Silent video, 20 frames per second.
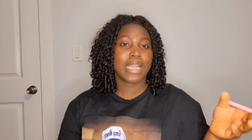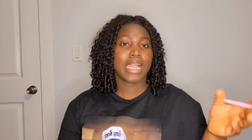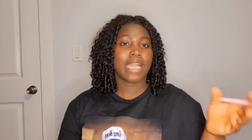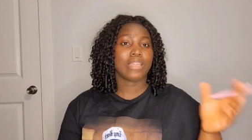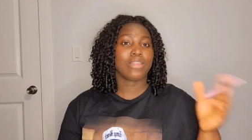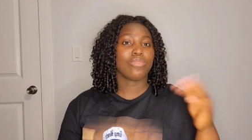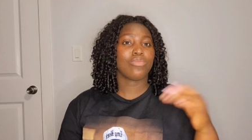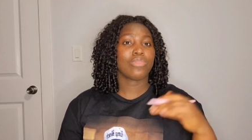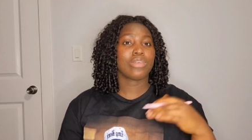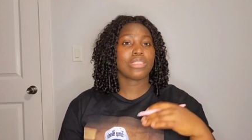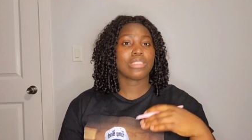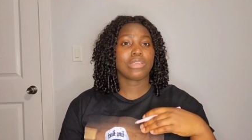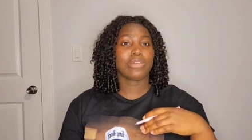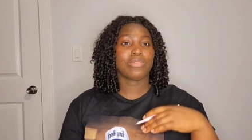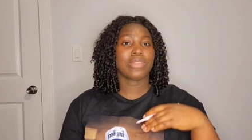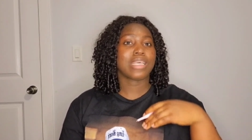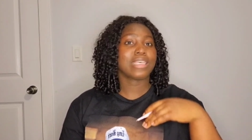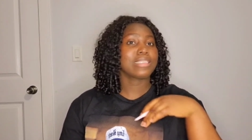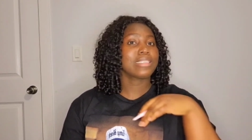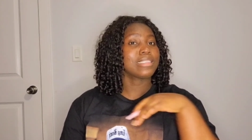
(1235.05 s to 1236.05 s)
are the ones that will
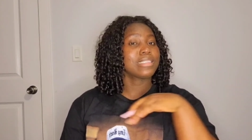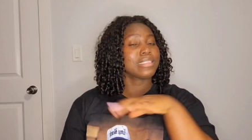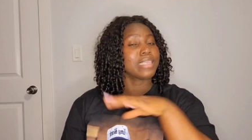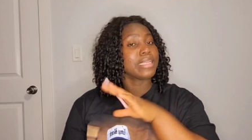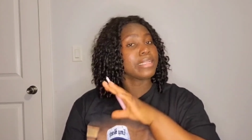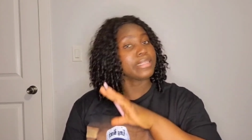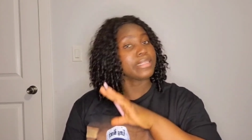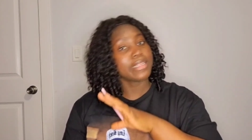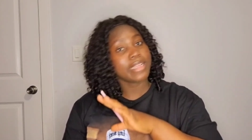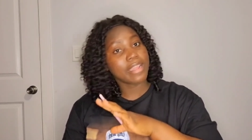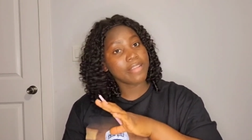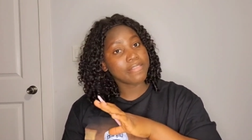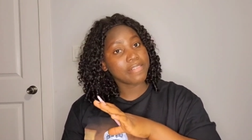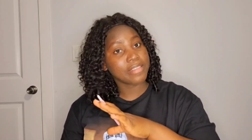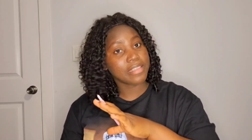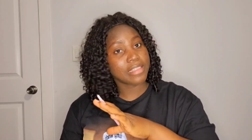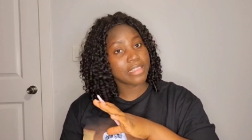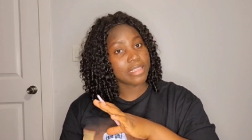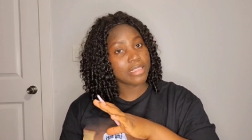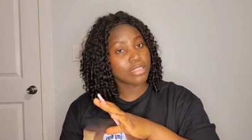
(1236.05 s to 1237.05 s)
not send
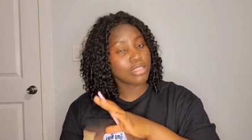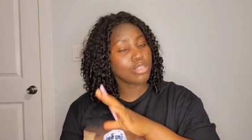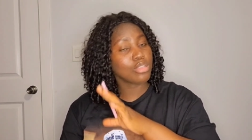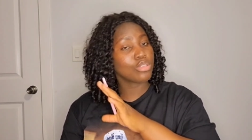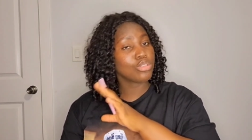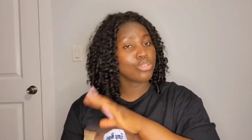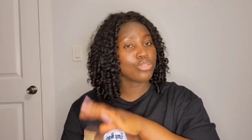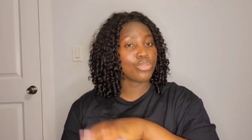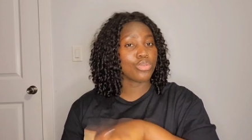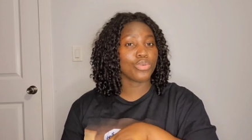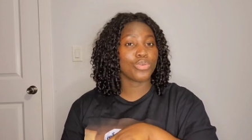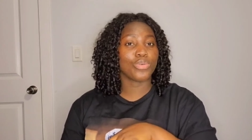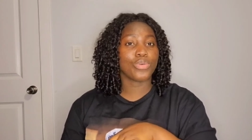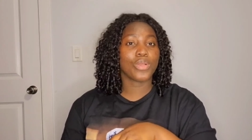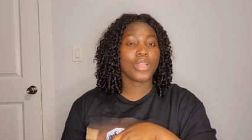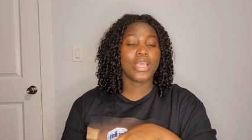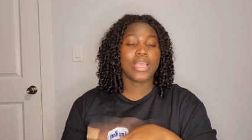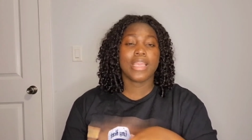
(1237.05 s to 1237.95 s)
everything to